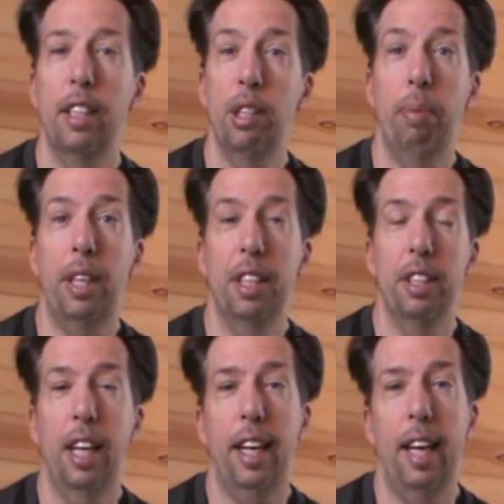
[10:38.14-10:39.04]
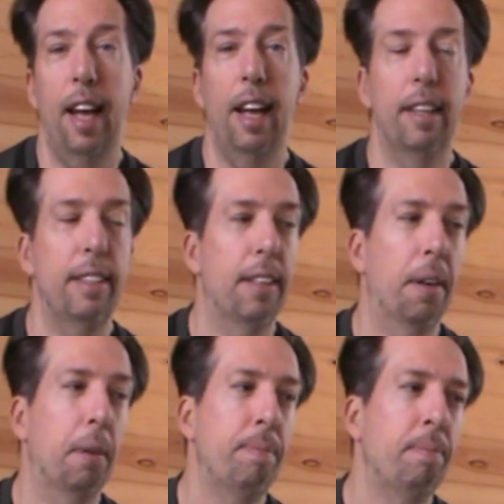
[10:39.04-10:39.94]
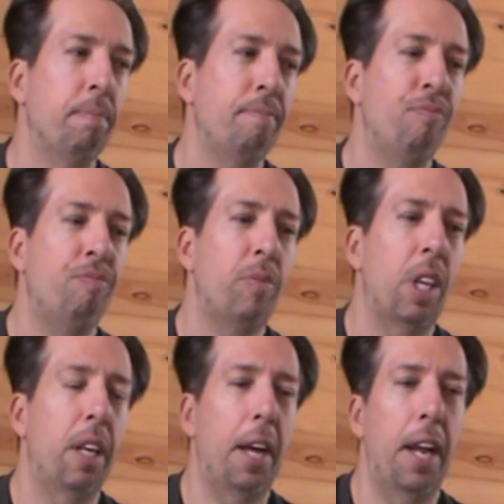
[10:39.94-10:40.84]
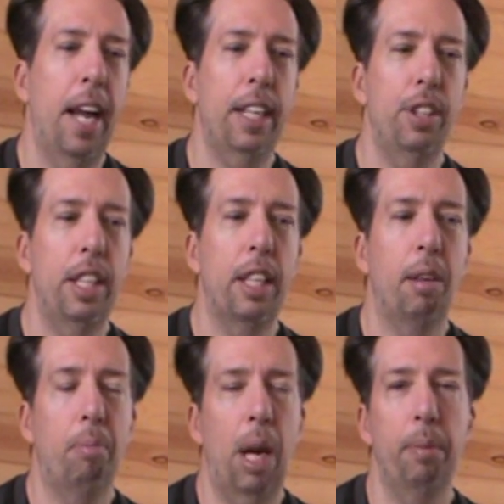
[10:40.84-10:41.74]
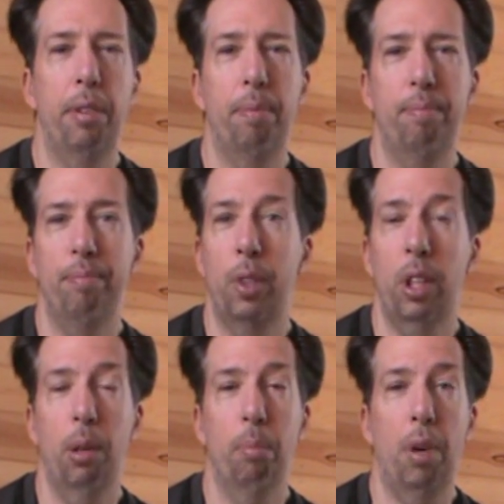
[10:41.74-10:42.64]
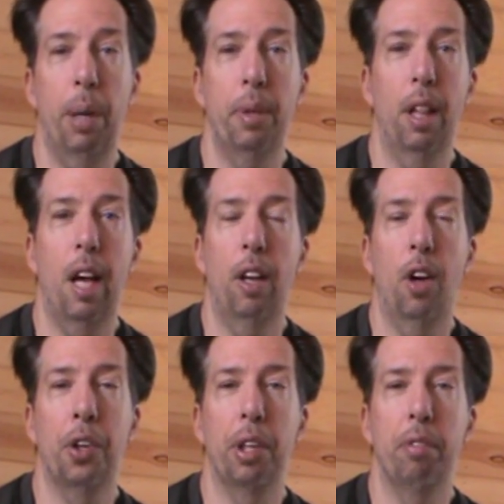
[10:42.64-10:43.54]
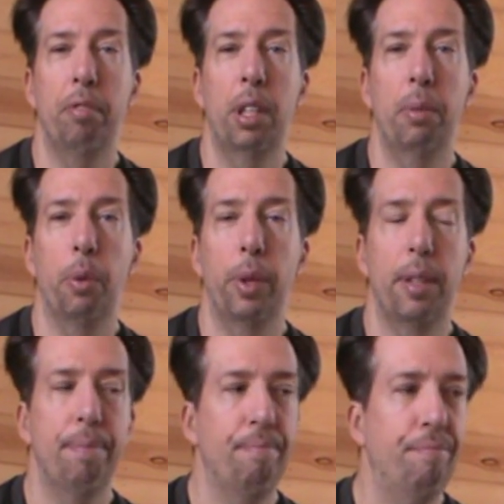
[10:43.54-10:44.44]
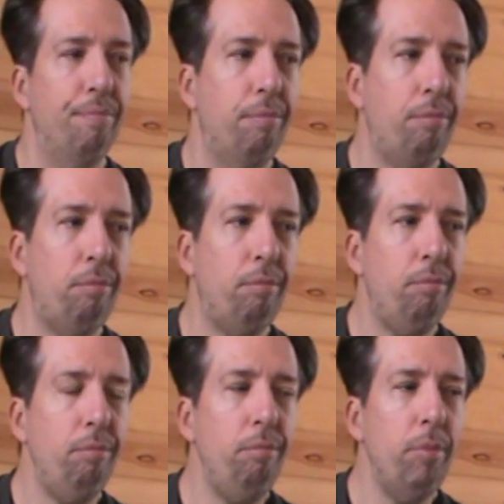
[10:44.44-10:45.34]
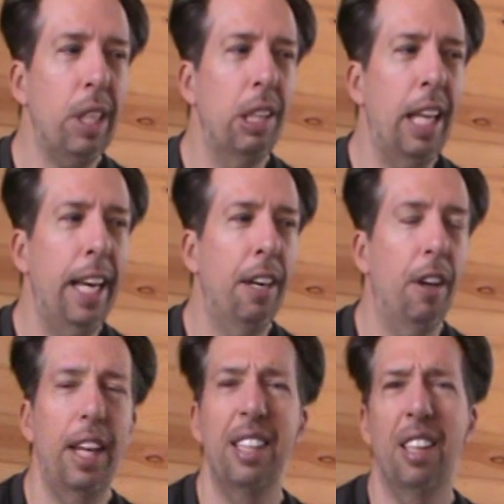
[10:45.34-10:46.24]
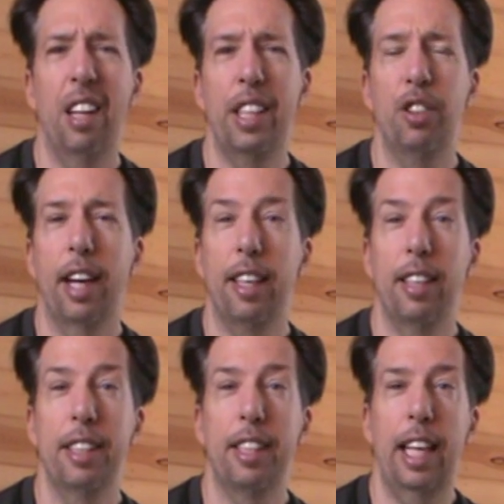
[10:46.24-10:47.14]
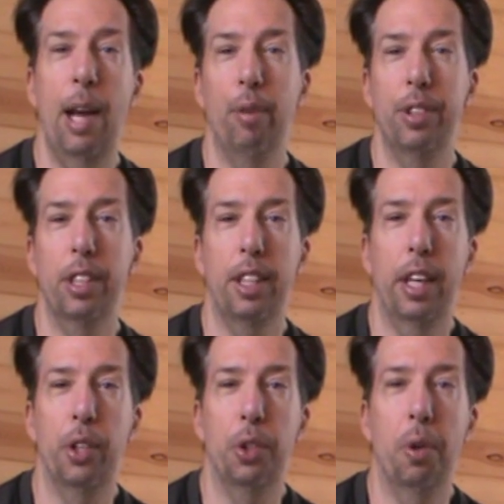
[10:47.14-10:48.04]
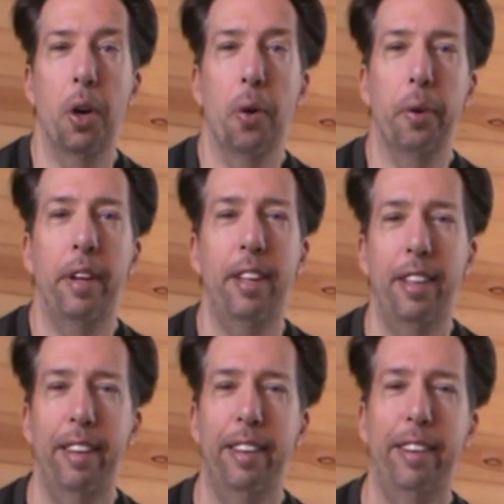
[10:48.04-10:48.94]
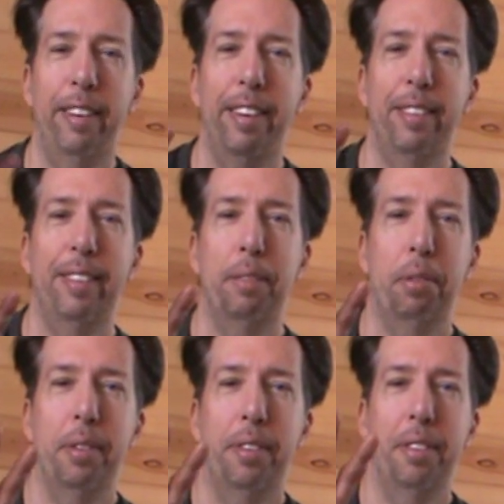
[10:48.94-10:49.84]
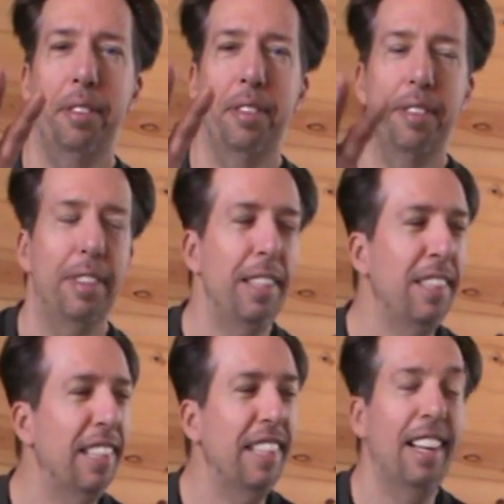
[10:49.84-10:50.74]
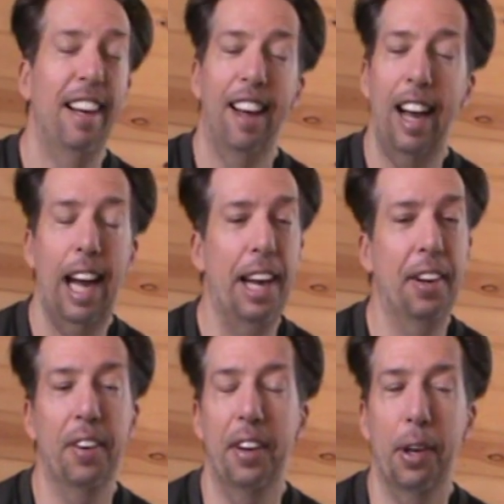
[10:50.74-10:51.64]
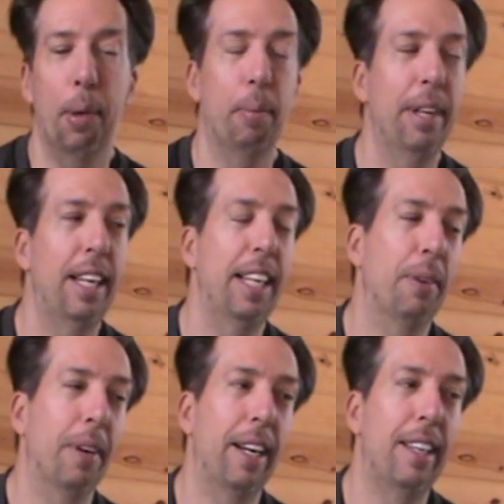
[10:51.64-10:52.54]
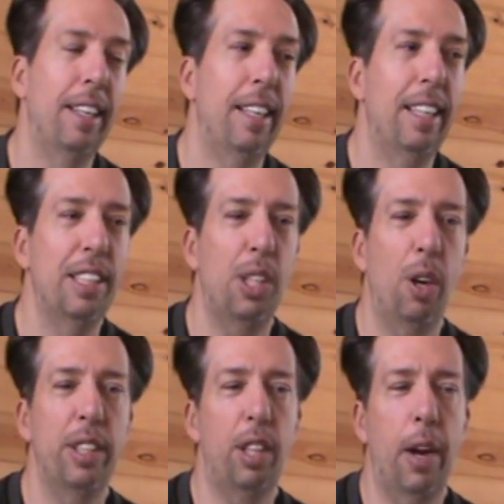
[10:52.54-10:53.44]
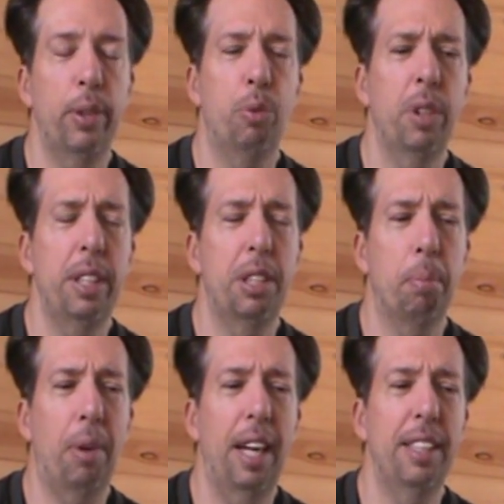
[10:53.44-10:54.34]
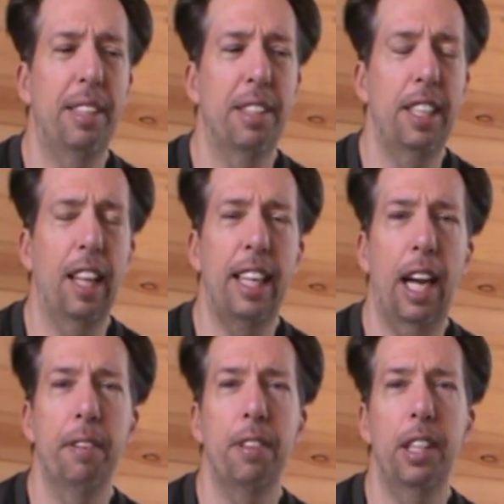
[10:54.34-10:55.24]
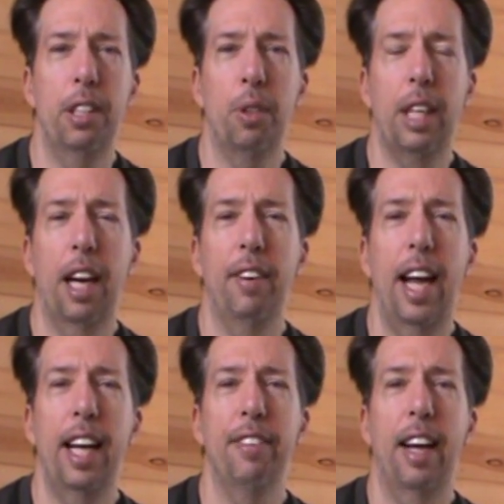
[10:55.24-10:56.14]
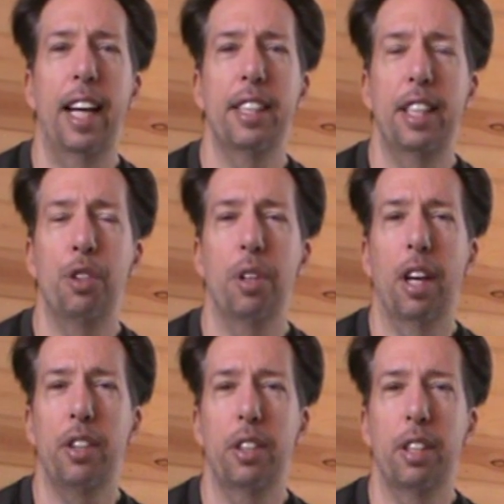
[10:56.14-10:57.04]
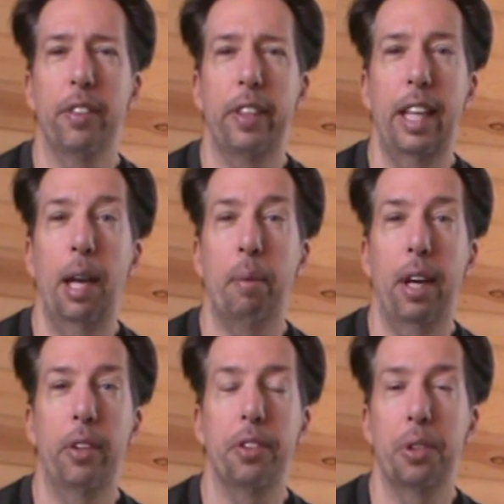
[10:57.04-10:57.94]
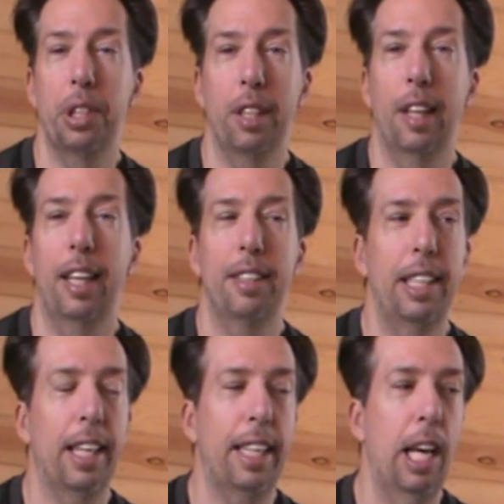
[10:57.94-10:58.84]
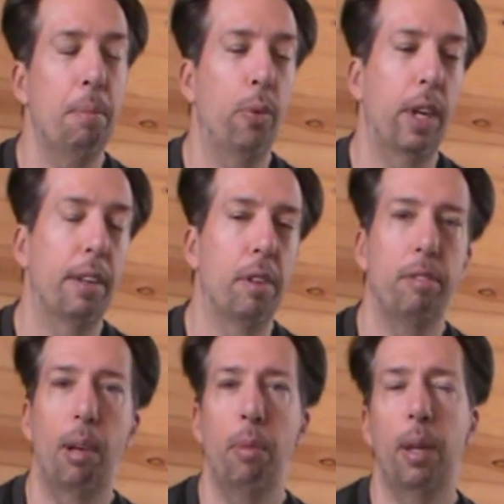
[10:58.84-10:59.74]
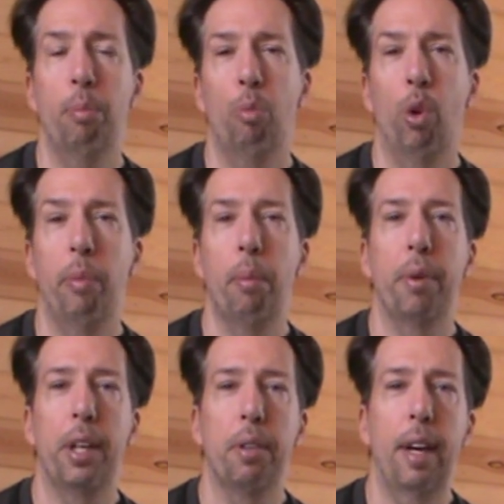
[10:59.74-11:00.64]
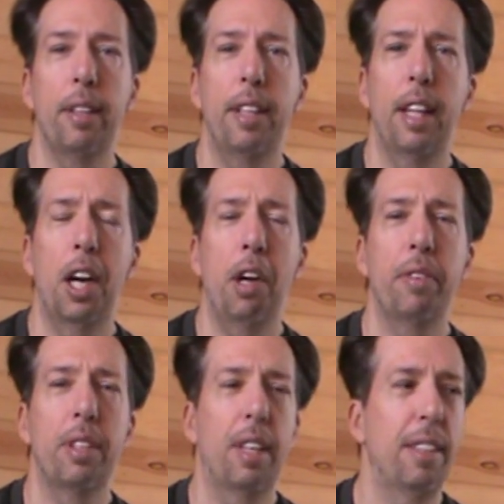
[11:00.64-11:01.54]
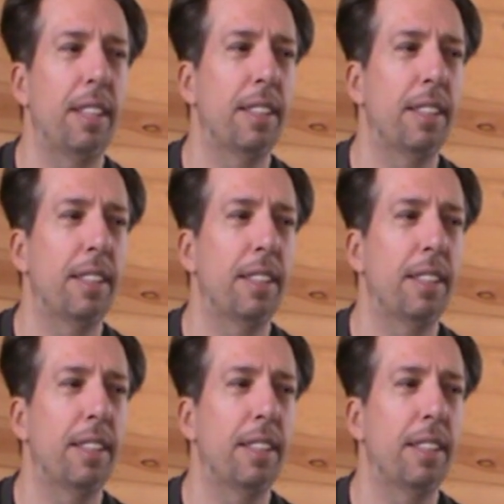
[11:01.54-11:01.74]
Just because they can, you know. And actually, you could probably, took them probably a lot longer to film it with laying all that dolly track unless the camera was just on a drone. I don't know, but anyway. So it's, I was really surprised to see, like, after they do kind of half-ass introductions of the camp counselors on the last day of camp or whatever, if I'm remembering correctly, then all of a sudden